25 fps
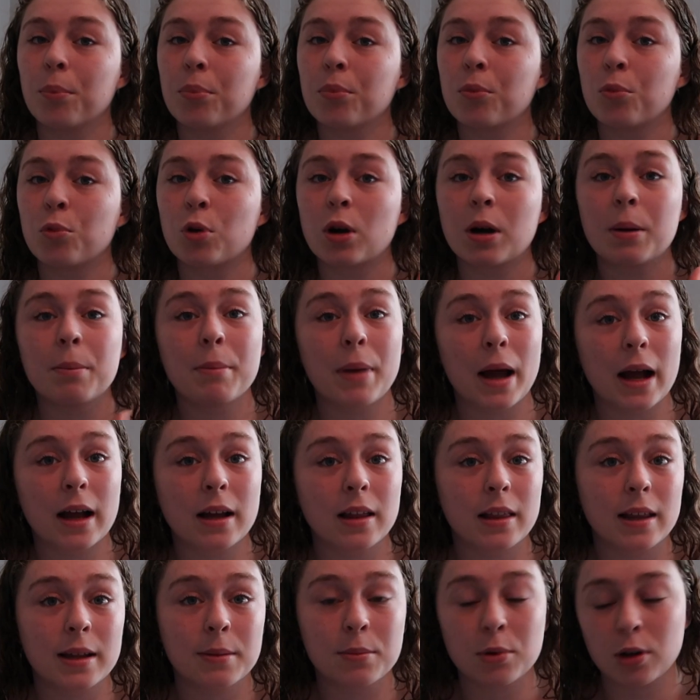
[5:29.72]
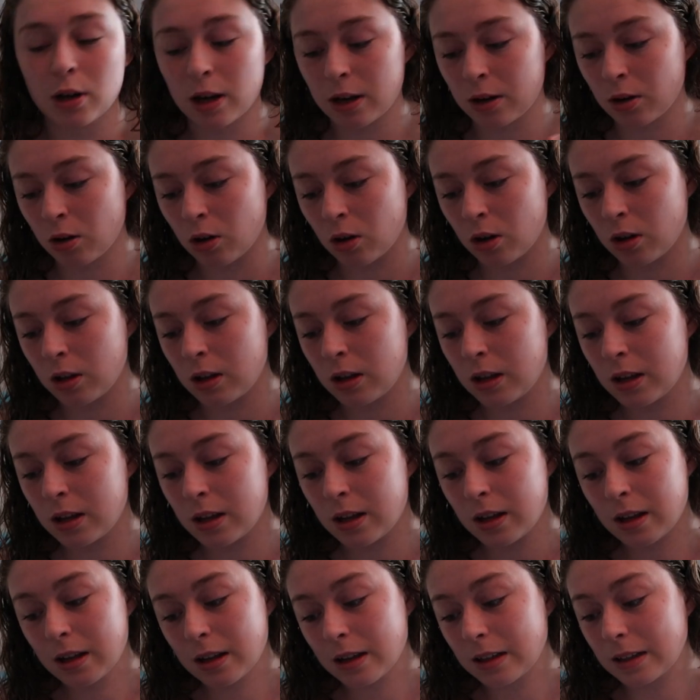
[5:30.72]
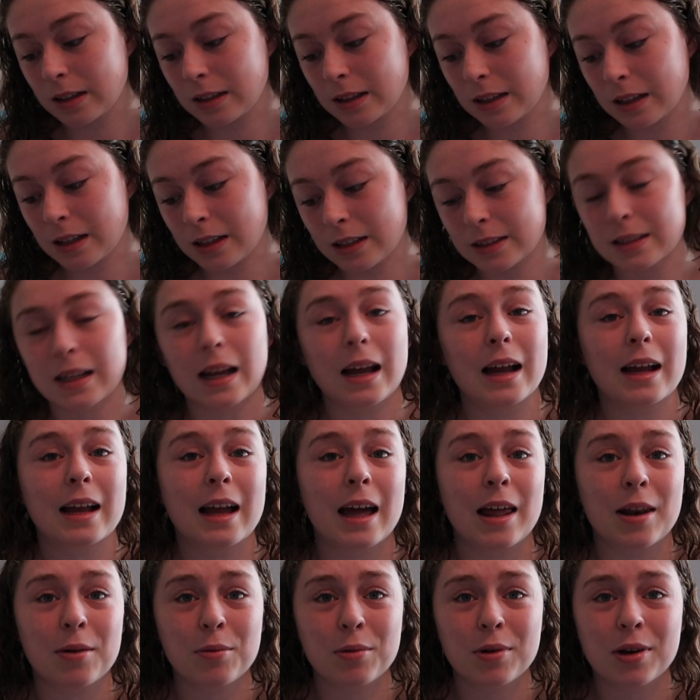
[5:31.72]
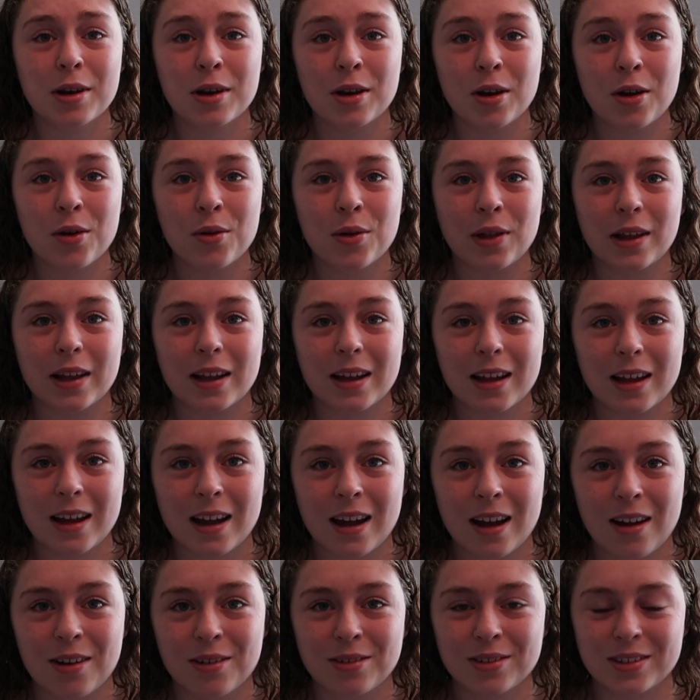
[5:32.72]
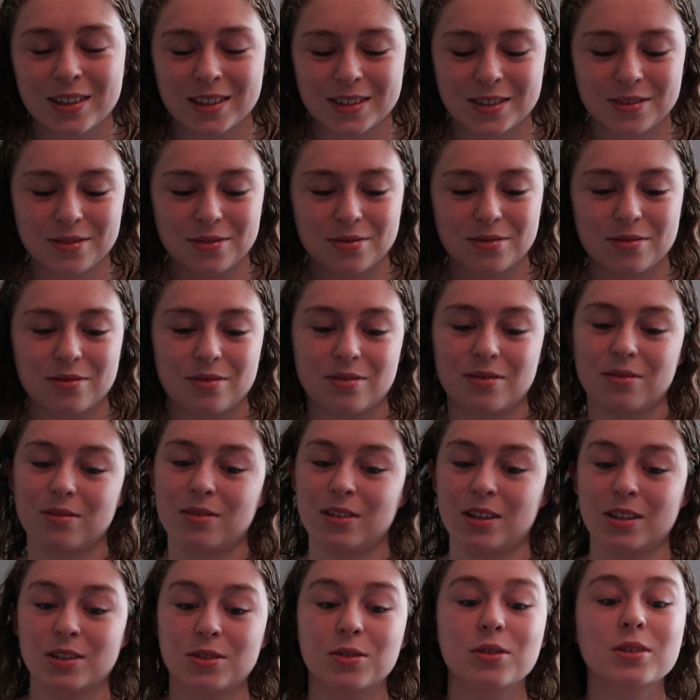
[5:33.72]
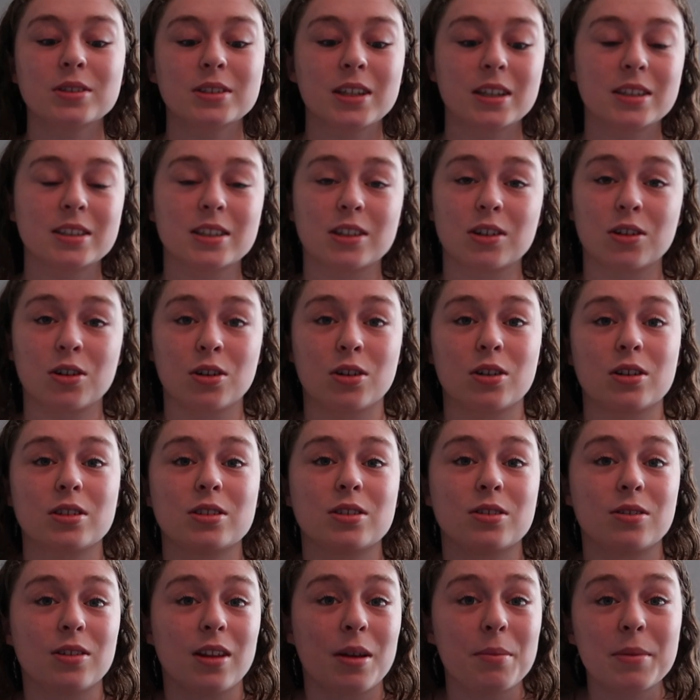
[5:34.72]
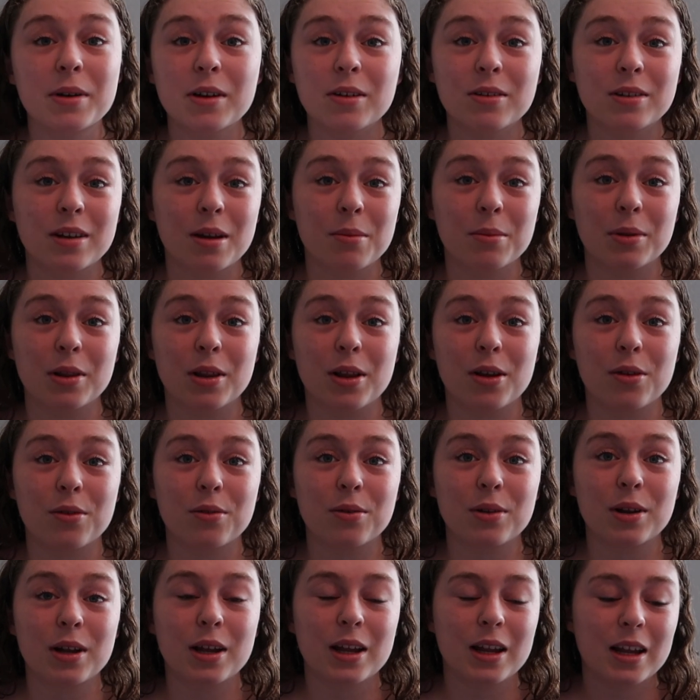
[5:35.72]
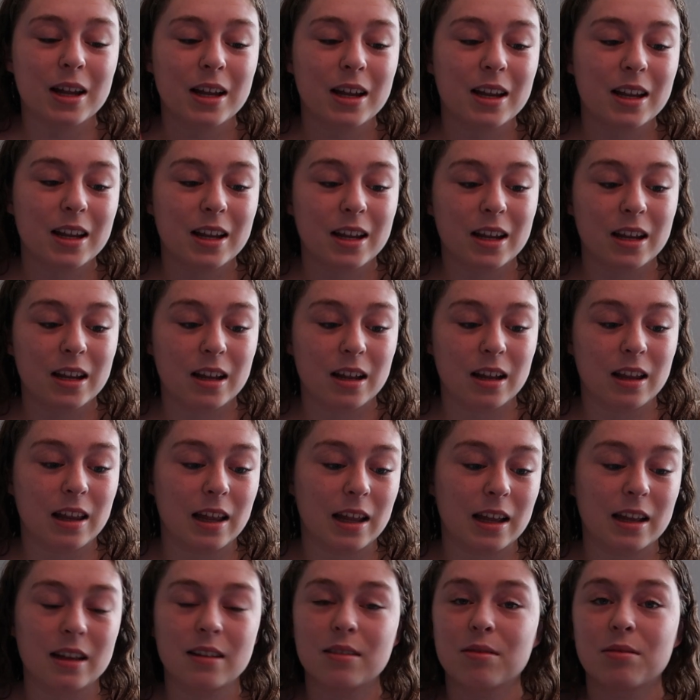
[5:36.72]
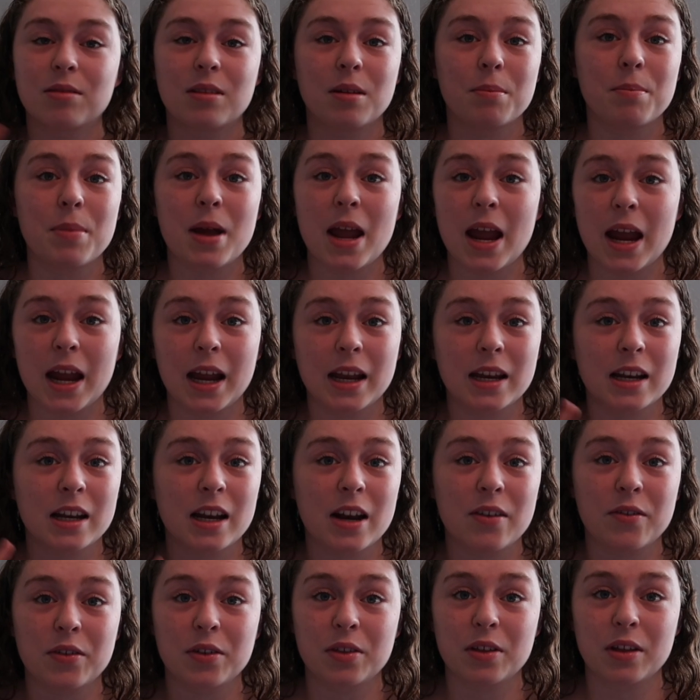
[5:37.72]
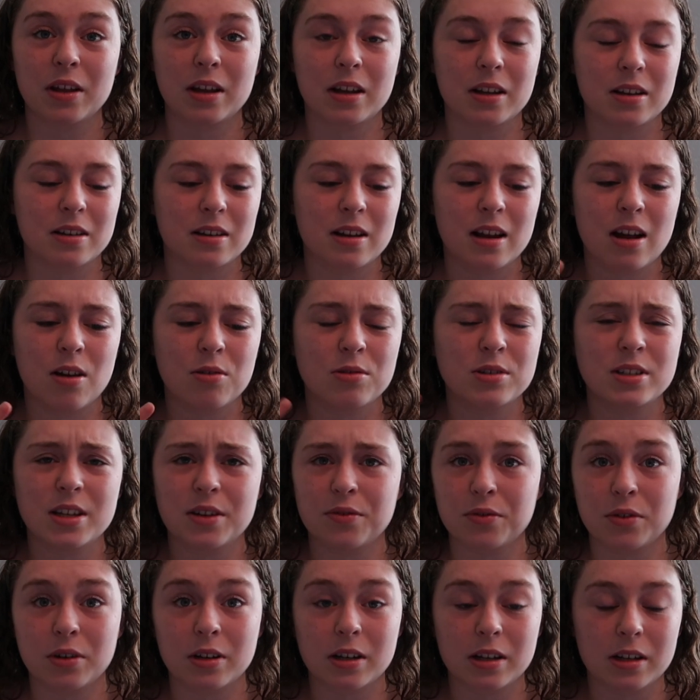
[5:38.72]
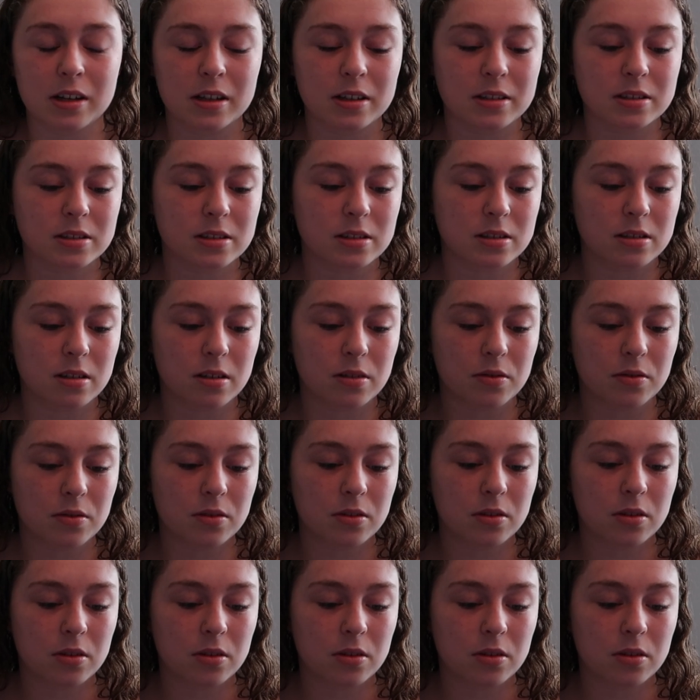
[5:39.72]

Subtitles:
were in back labor at all, because I kind of want to know like how does it. This girl says it hurts, so let me know down below like the pain and everything and how different it is and stuff.